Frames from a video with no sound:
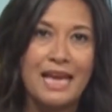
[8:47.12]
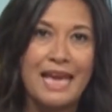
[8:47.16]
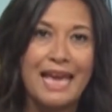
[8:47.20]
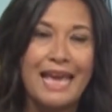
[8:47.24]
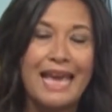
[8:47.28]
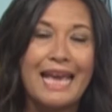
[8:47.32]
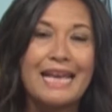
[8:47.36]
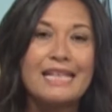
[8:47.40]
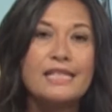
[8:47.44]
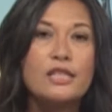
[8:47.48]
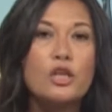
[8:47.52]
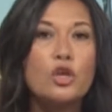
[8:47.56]

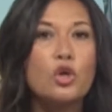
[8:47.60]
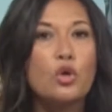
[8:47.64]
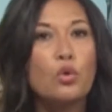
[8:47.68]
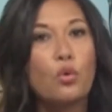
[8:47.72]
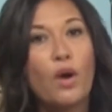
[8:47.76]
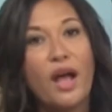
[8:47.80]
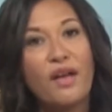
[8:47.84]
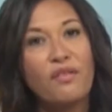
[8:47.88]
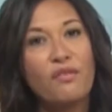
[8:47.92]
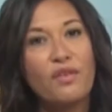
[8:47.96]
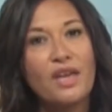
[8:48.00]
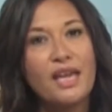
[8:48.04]
It's a
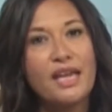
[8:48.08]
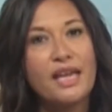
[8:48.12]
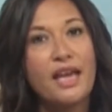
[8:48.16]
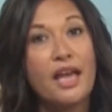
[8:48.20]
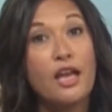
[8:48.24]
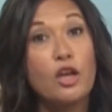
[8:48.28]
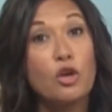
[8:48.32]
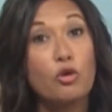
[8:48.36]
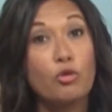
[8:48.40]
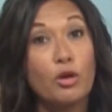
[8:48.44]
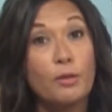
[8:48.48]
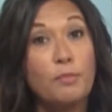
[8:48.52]
graphic
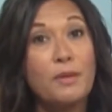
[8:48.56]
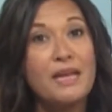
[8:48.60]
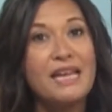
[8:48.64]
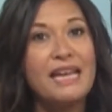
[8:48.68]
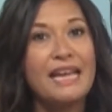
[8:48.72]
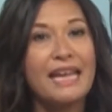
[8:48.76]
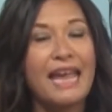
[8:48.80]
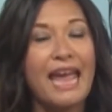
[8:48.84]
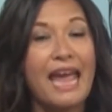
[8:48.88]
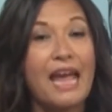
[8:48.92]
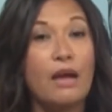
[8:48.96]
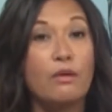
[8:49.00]
and gripping
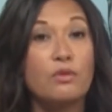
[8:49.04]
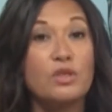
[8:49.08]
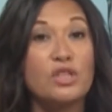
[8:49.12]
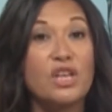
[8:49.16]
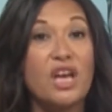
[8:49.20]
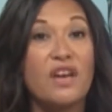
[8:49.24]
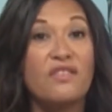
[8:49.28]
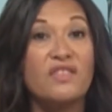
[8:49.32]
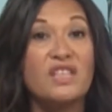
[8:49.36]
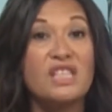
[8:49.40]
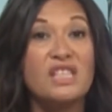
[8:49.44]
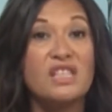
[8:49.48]
account
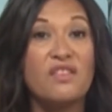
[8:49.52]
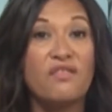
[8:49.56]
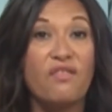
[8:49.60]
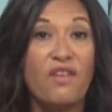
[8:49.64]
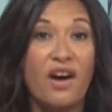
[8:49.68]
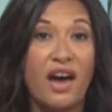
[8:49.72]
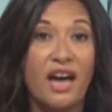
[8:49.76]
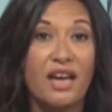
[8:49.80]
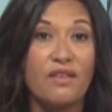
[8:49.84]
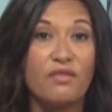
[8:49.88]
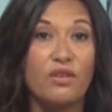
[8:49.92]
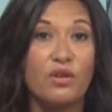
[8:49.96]
of the
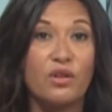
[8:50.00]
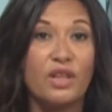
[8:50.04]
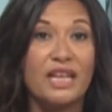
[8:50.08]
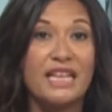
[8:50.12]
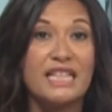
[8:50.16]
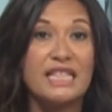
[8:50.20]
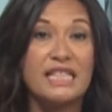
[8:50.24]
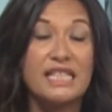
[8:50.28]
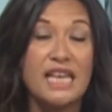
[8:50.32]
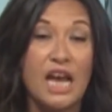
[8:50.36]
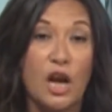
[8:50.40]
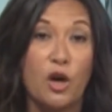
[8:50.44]
survival
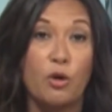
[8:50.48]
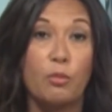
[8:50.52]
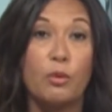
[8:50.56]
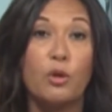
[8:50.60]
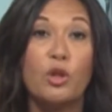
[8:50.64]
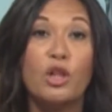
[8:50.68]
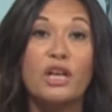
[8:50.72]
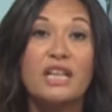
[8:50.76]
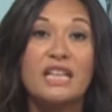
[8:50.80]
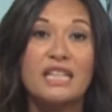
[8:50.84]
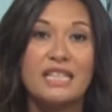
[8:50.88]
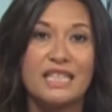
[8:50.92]
in
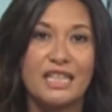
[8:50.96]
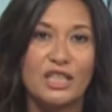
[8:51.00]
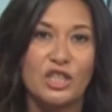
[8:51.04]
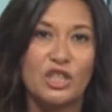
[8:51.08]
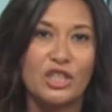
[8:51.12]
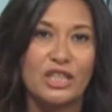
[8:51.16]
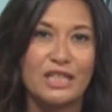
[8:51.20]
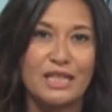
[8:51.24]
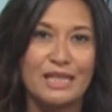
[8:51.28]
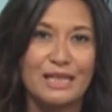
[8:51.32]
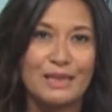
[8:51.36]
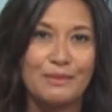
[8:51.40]
terrible
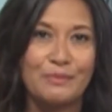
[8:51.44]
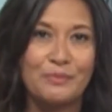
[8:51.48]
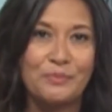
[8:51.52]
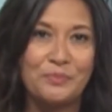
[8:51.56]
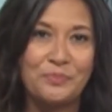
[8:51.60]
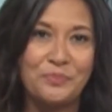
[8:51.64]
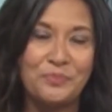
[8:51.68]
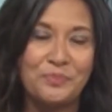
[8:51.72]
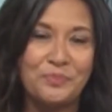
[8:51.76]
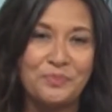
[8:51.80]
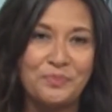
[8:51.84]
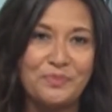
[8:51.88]
conditions.
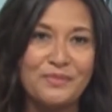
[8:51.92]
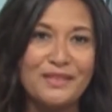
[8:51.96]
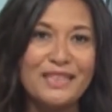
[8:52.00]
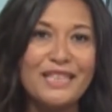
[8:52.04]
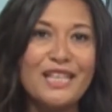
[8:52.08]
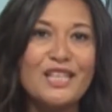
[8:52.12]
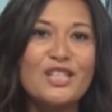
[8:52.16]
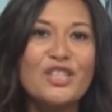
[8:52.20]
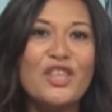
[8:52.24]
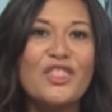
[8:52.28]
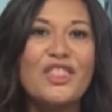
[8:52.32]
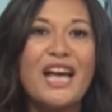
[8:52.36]

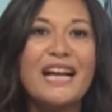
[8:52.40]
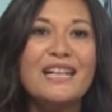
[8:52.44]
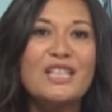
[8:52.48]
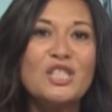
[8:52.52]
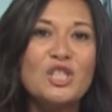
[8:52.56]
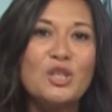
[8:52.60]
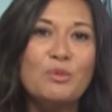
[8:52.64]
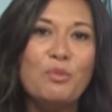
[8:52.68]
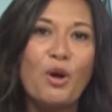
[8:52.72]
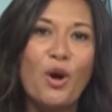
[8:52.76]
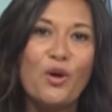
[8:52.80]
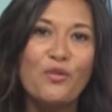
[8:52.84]
So
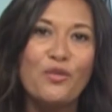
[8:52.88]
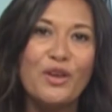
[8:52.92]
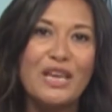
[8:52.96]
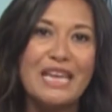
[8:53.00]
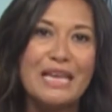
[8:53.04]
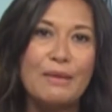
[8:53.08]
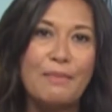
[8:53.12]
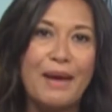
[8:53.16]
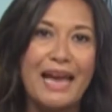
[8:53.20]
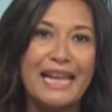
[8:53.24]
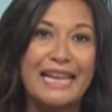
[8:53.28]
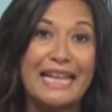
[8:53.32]
thanks to Mark for
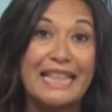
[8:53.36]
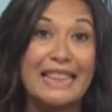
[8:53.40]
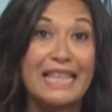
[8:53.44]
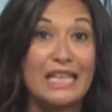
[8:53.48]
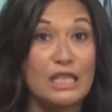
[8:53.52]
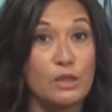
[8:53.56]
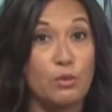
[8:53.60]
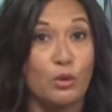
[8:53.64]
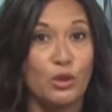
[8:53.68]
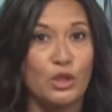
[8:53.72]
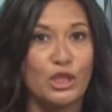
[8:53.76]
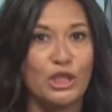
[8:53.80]
emailing
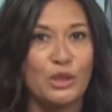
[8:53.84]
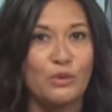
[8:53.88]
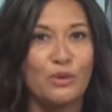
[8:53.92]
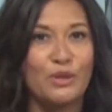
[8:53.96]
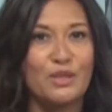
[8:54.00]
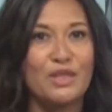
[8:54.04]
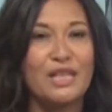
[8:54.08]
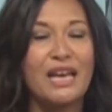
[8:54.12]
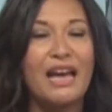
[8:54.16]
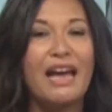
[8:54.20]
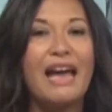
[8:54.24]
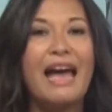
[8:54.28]
this one to
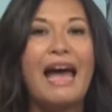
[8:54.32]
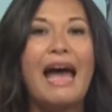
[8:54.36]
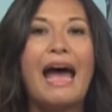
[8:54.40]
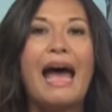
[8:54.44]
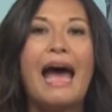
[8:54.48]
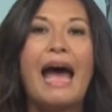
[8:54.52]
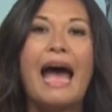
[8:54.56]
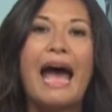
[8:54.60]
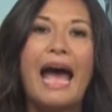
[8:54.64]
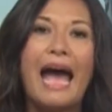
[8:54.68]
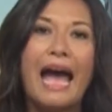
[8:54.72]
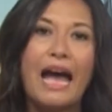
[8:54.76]
us.
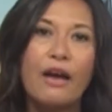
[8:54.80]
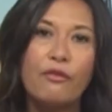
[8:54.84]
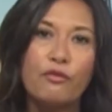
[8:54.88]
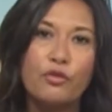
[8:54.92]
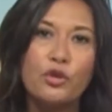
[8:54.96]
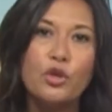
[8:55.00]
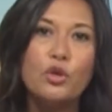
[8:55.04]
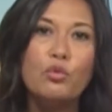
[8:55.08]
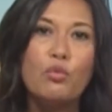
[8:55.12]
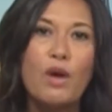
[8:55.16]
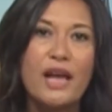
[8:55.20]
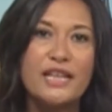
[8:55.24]
Have
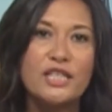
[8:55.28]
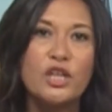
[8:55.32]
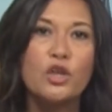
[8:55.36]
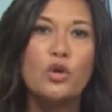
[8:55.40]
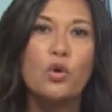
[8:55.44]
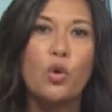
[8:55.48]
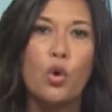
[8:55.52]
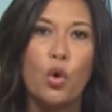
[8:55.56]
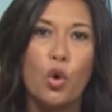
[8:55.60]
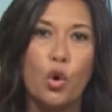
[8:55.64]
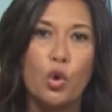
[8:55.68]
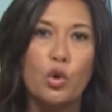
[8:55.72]
you read a
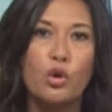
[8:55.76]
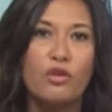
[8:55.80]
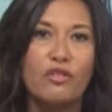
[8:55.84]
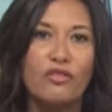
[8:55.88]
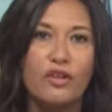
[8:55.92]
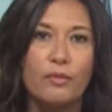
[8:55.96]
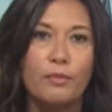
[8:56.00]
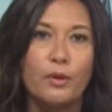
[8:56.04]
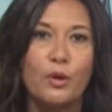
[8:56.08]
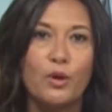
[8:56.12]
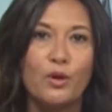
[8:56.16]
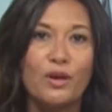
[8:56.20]
corker
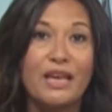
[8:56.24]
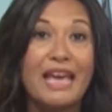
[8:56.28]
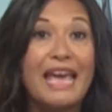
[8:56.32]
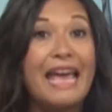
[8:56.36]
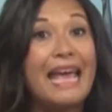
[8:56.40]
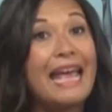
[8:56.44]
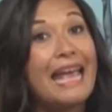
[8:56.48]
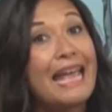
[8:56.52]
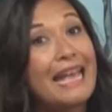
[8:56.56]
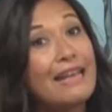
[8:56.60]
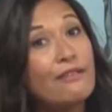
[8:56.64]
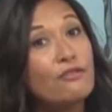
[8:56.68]
of a book?
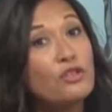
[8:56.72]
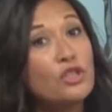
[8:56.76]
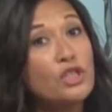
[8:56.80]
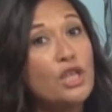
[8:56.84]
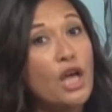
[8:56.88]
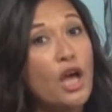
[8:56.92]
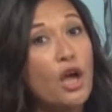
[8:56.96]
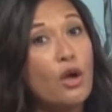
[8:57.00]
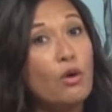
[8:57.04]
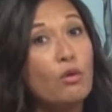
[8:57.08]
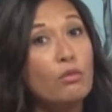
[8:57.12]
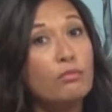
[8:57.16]
If
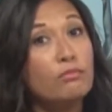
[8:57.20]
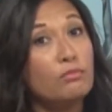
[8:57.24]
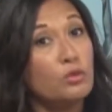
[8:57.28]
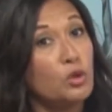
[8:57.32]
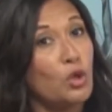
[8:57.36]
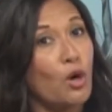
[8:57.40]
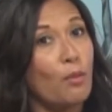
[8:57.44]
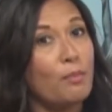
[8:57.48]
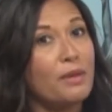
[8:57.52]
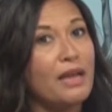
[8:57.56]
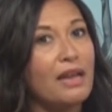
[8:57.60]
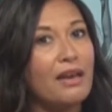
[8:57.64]
so,
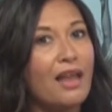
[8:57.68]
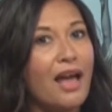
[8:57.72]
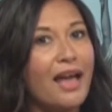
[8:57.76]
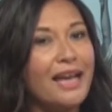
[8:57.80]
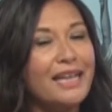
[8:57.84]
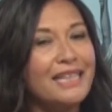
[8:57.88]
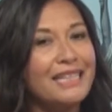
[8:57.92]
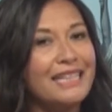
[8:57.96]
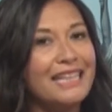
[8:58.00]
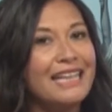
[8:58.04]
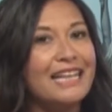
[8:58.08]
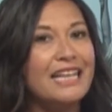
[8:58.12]
drop me a
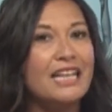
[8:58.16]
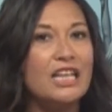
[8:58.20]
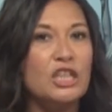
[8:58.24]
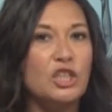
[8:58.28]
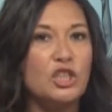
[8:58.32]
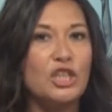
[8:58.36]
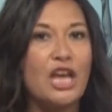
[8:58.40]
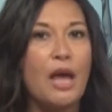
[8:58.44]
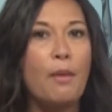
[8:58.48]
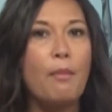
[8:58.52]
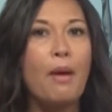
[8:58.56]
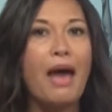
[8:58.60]
line,
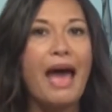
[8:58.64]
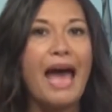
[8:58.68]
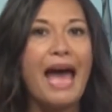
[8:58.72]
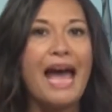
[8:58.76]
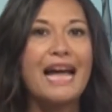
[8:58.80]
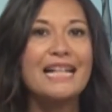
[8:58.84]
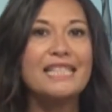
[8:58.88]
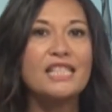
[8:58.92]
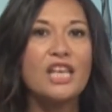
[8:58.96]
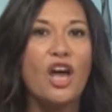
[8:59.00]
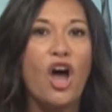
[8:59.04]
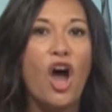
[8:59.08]
Jemma
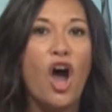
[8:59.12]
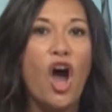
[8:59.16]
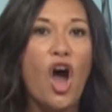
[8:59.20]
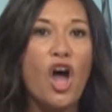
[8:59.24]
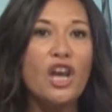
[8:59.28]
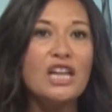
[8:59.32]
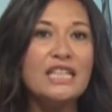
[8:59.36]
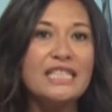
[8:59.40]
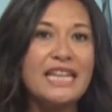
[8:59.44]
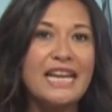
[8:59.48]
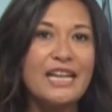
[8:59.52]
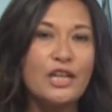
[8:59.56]
at
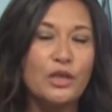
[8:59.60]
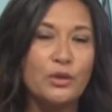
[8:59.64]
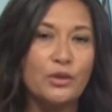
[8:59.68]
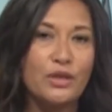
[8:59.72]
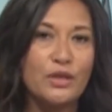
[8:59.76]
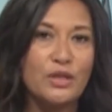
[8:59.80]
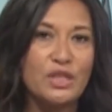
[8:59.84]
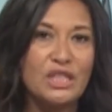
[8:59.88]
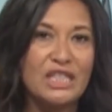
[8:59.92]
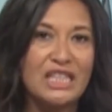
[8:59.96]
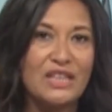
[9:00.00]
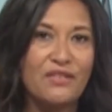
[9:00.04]

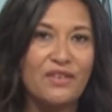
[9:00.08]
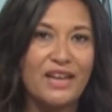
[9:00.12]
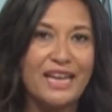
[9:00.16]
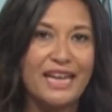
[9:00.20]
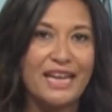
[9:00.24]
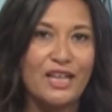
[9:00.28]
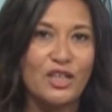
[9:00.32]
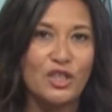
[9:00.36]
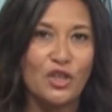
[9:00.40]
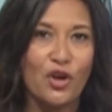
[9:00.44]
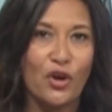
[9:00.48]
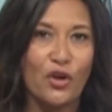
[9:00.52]

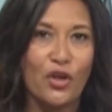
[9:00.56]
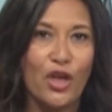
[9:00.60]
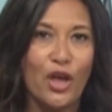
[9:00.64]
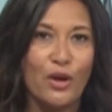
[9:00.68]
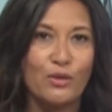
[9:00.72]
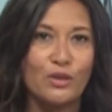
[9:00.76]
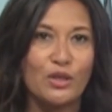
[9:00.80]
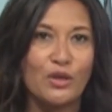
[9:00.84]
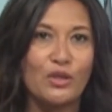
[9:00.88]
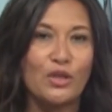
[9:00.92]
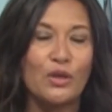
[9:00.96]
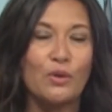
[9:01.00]

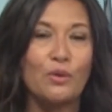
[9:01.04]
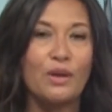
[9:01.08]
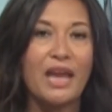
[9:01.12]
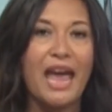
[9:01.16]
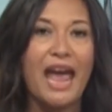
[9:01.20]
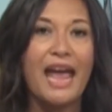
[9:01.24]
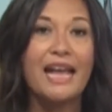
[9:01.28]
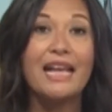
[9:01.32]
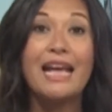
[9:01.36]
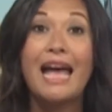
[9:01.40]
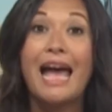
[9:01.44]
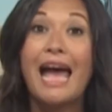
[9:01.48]

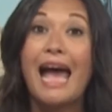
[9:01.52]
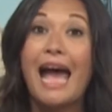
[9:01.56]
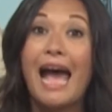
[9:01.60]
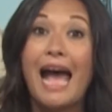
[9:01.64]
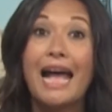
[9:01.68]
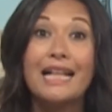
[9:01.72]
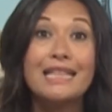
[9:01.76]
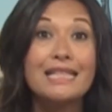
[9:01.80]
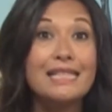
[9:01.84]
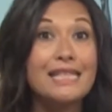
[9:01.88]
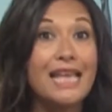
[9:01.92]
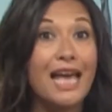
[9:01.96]
holidayandcruisetv.co.uk,
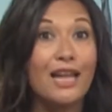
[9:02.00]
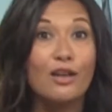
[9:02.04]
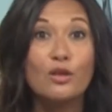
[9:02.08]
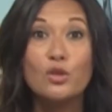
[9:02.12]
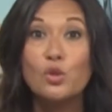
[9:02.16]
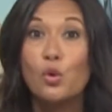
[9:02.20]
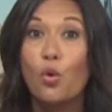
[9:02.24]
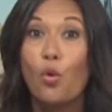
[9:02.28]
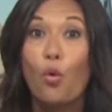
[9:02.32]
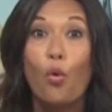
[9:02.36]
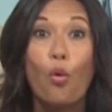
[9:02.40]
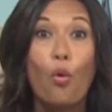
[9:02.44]
and tell
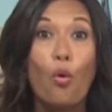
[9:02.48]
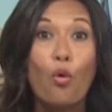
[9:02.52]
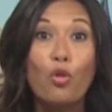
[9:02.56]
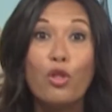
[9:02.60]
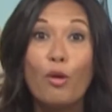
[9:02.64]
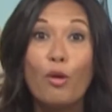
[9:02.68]
us all